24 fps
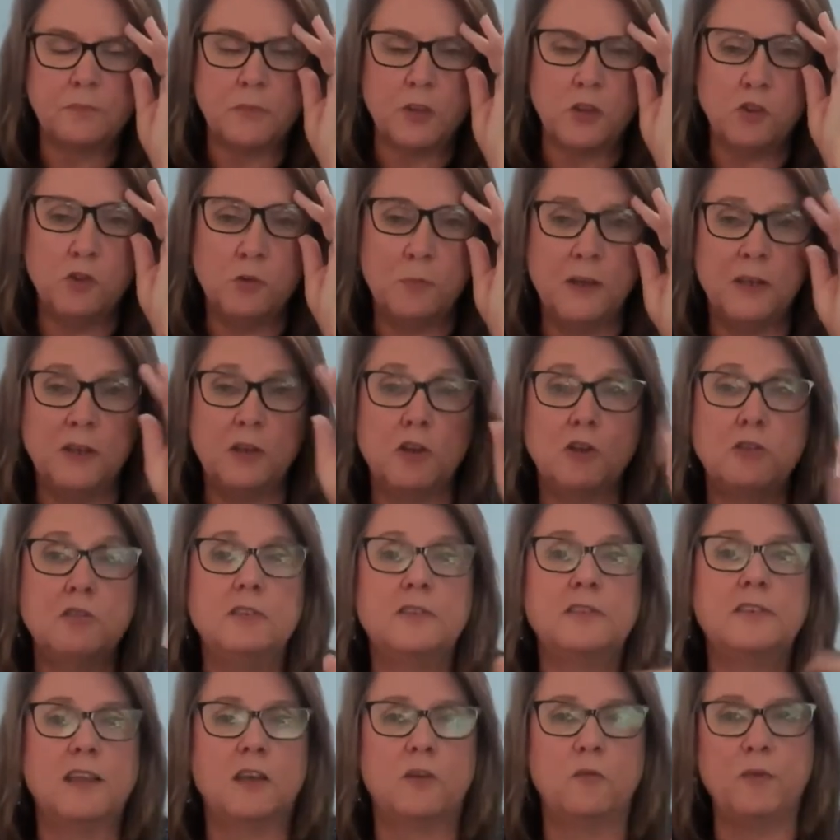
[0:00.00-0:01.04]
You may
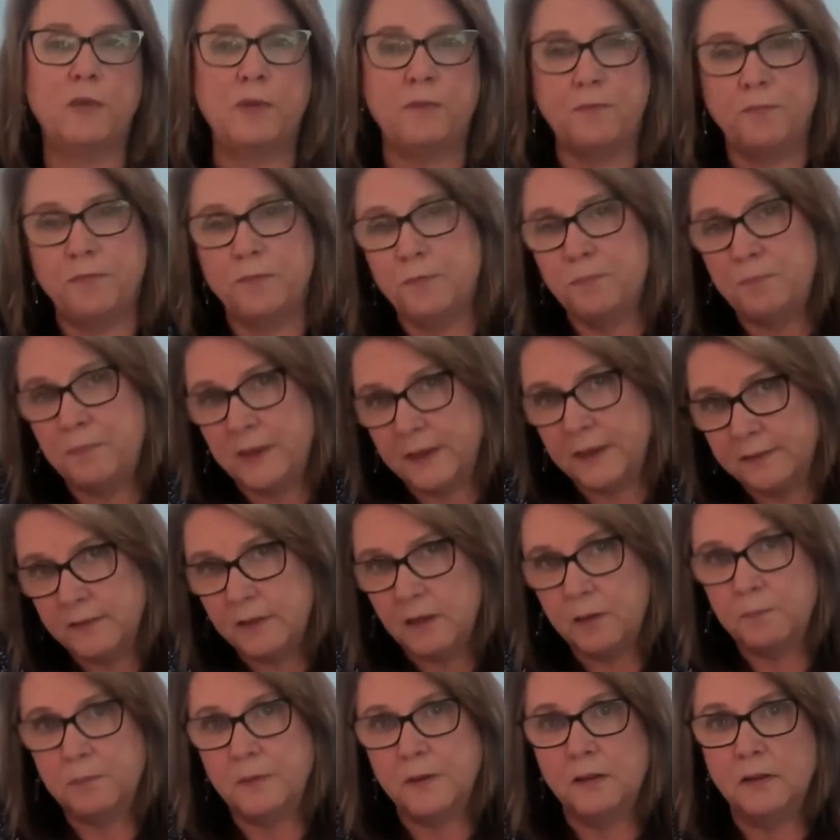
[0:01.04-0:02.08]
notice that we picked
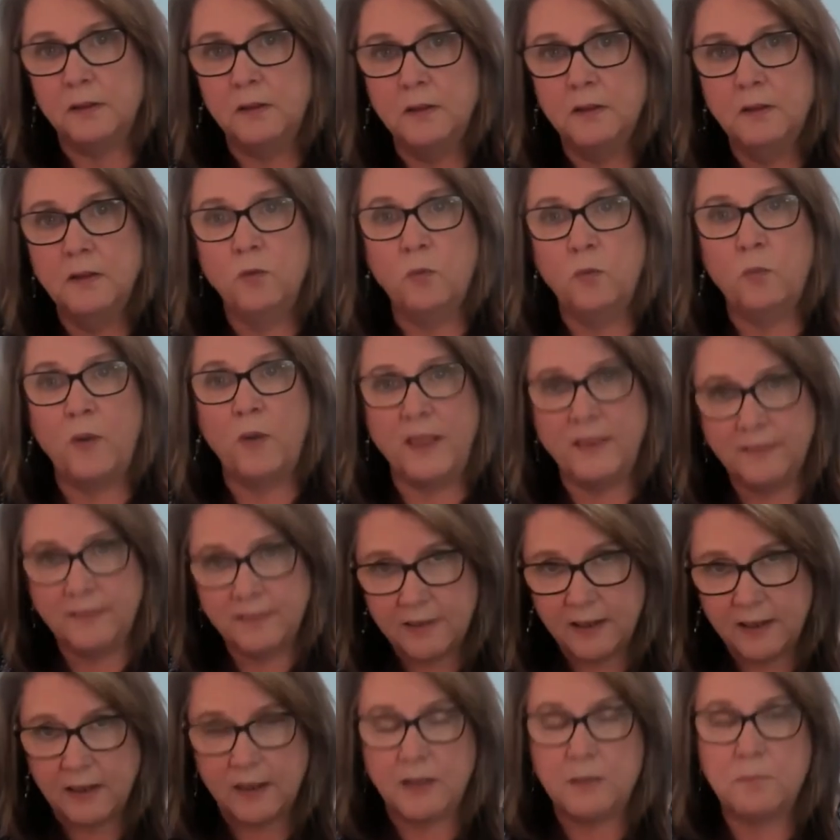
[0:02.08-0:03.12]
up a
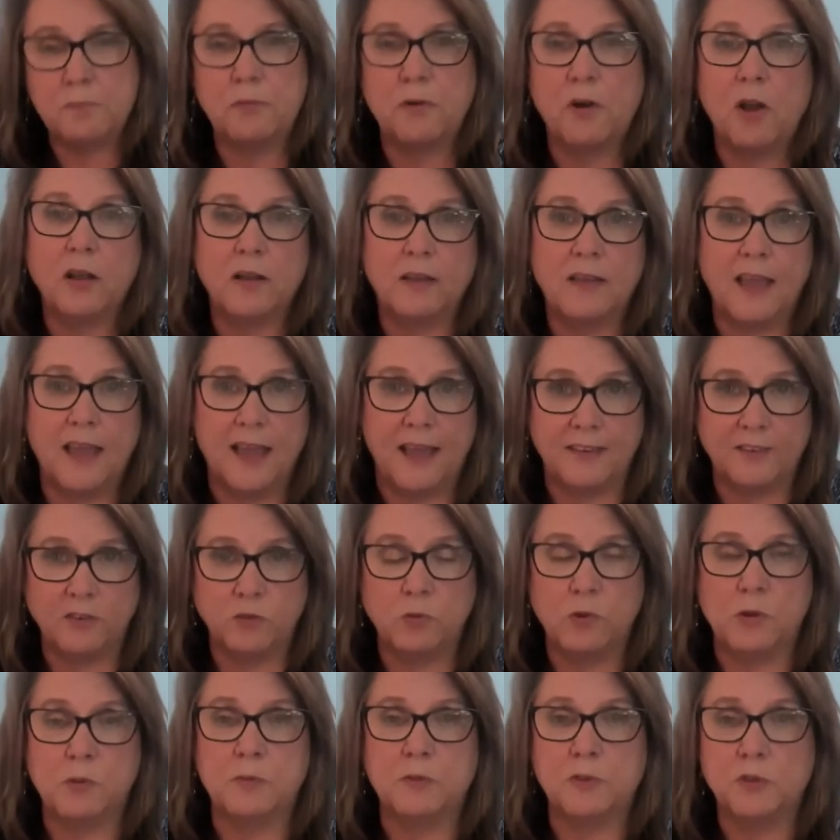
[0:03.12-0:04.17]
Wednesday night broadcast
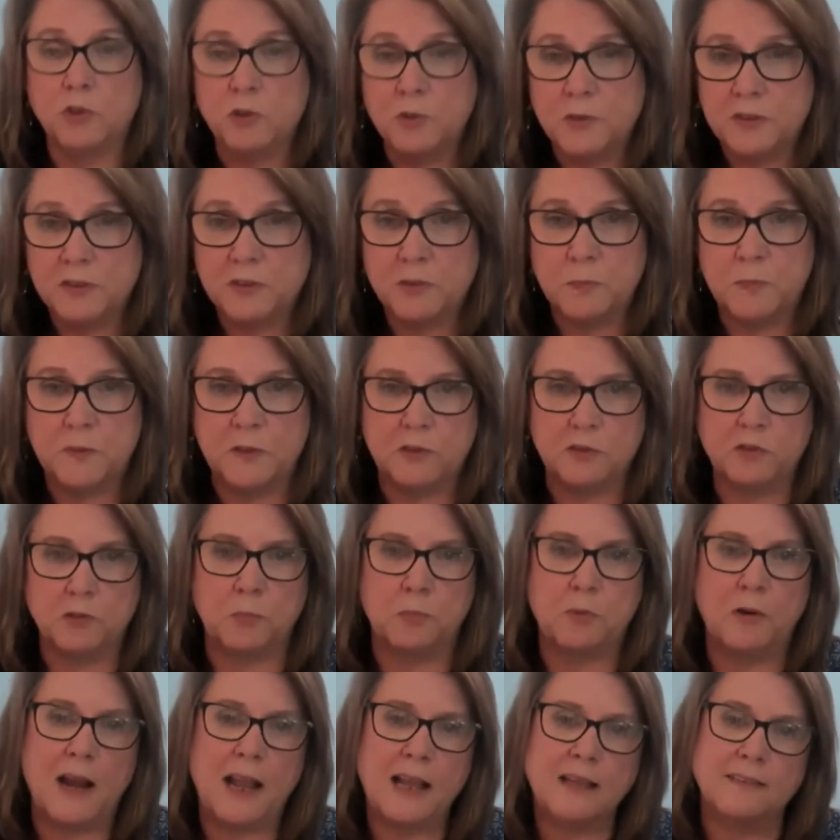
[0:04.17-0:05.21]
where we're doing spiritual
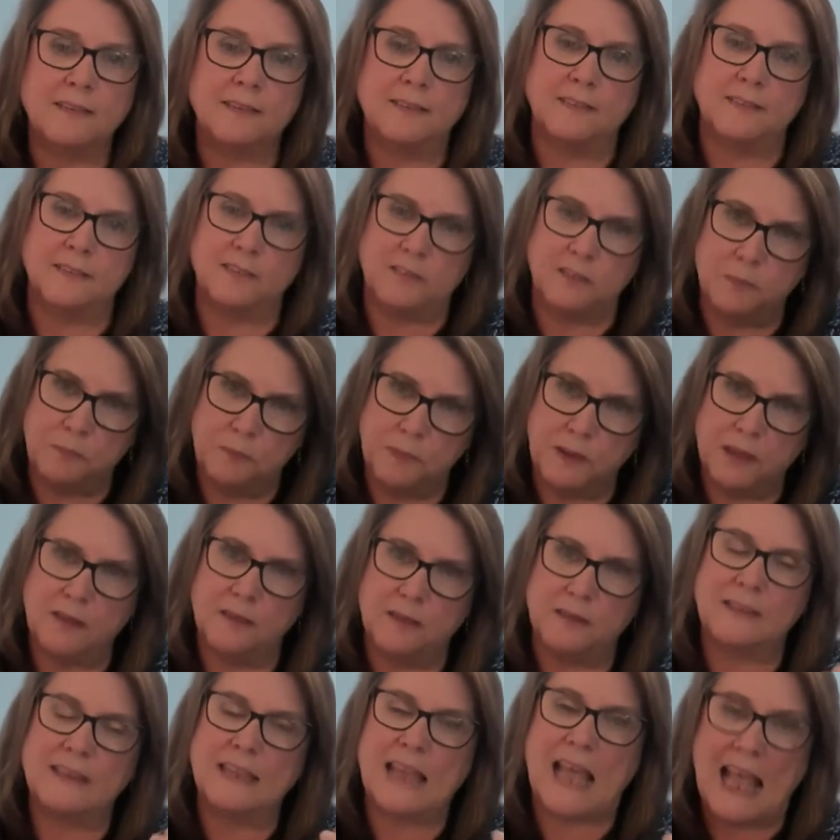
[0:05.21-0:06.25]
practices
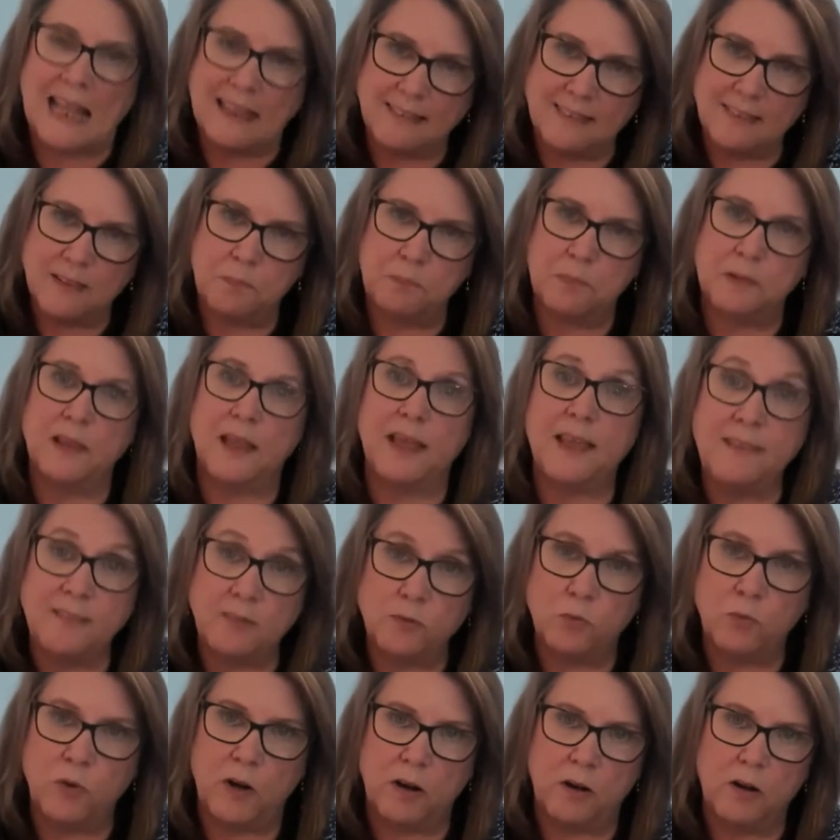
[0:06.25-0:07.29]
because that's the
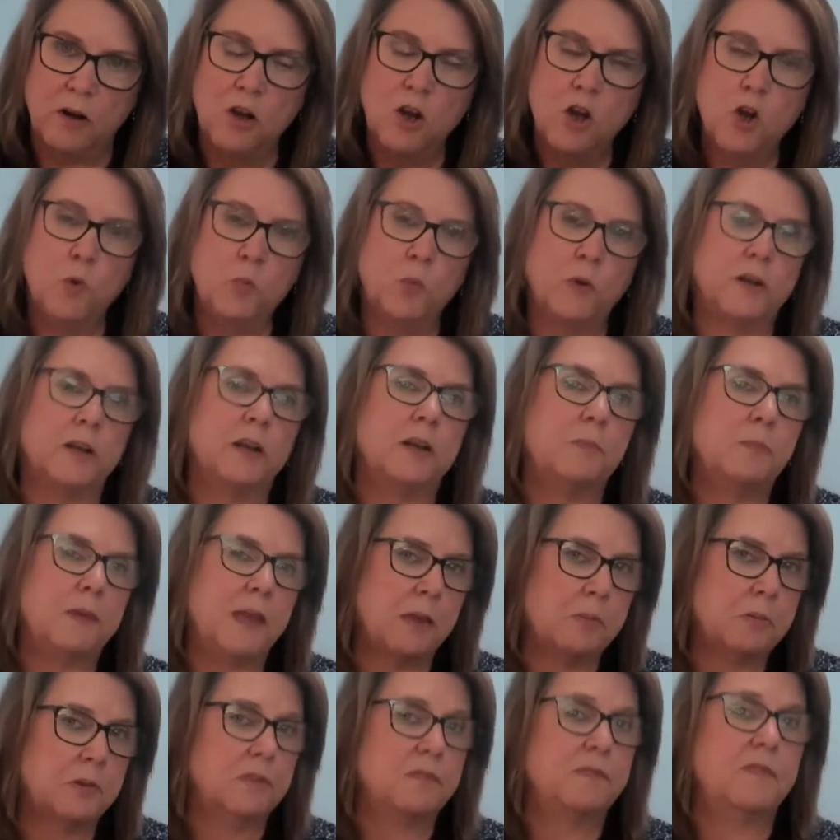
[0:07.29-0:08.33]
place where we're going to be
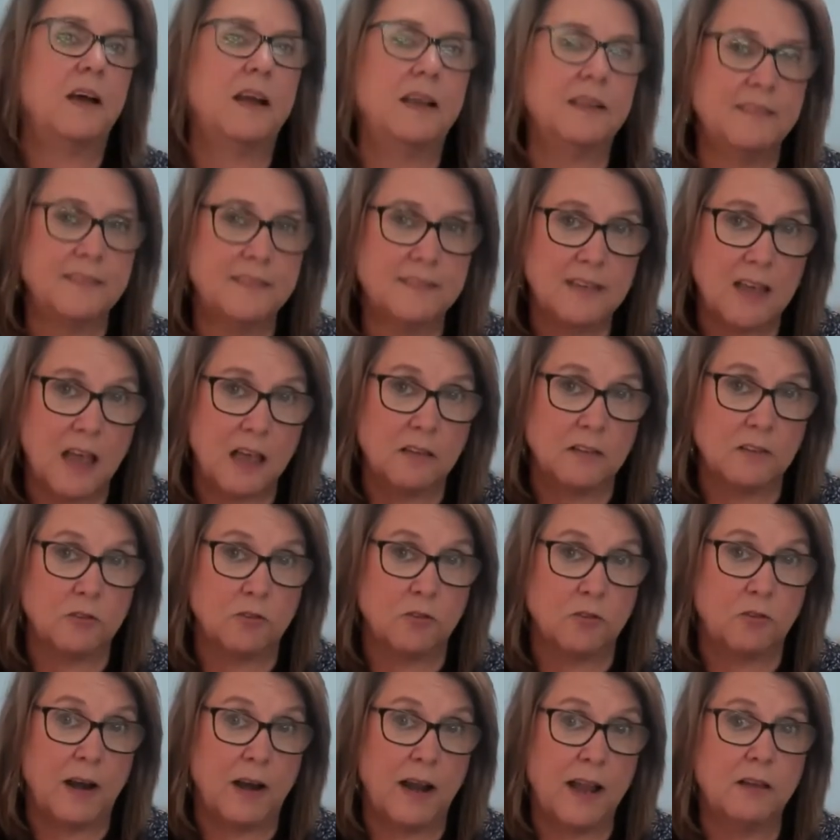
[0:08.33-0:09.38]
able to find solid
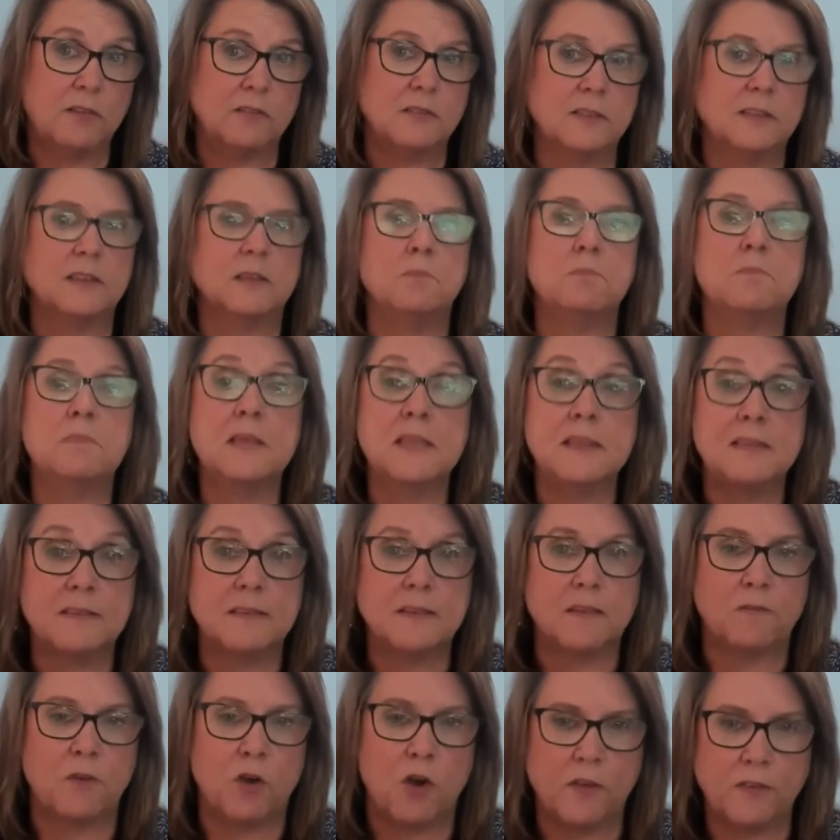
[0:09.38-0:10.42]
ground in the
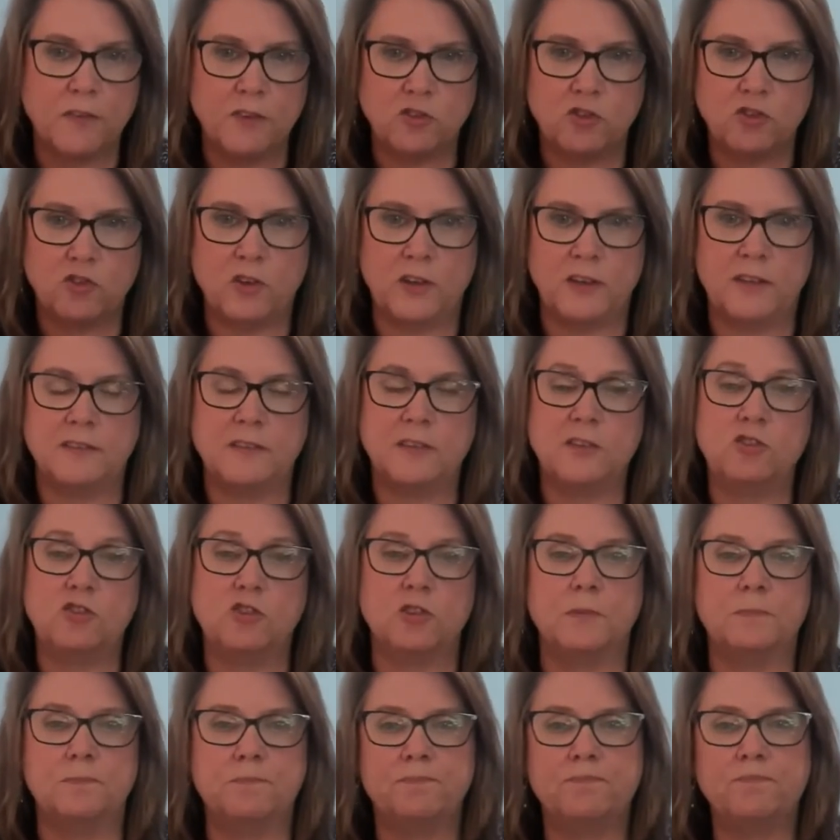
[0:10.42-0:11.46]
midst of all this
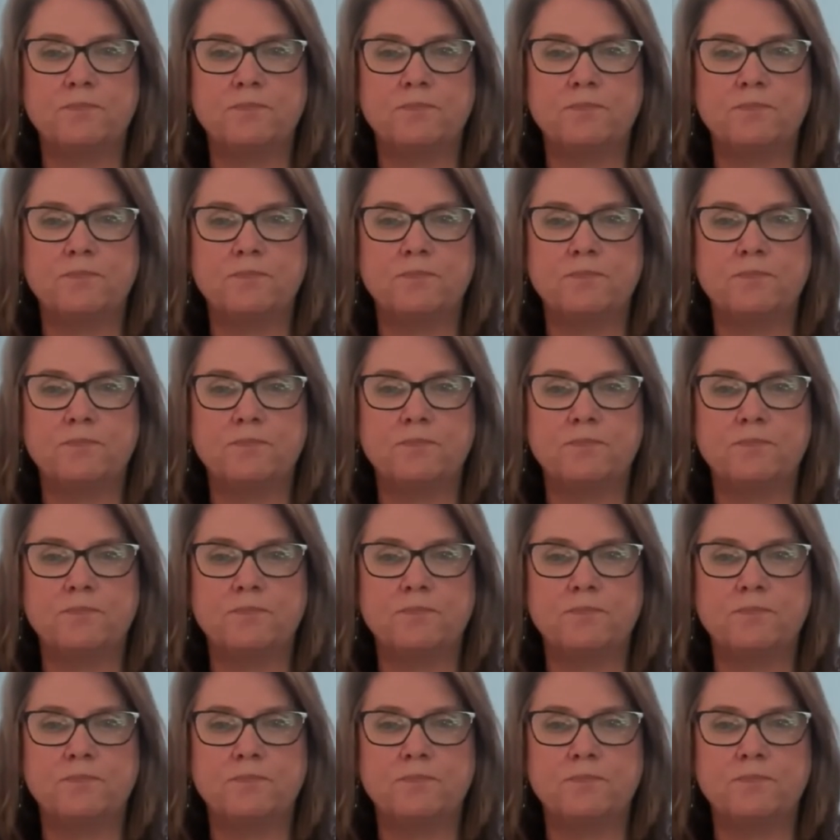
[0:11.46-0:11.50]
transition.